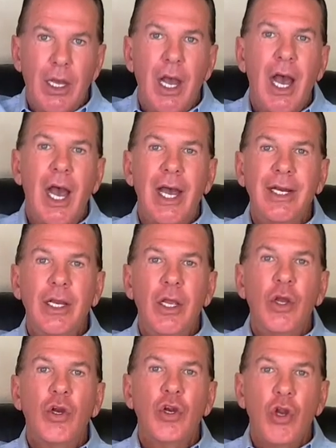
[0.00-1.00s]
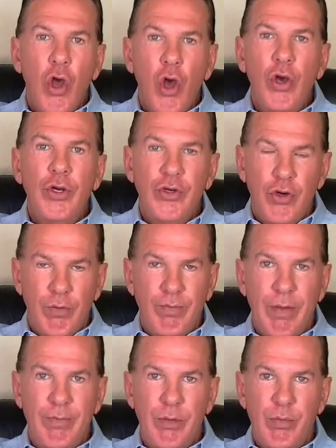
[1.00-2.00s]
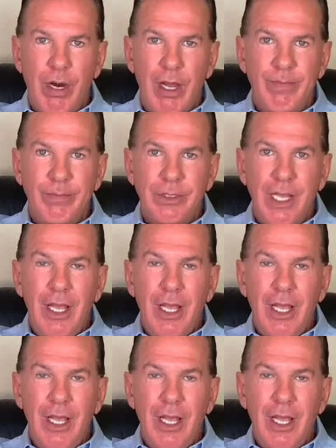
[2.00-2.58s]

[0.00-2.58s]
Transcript: on long-term memory problems.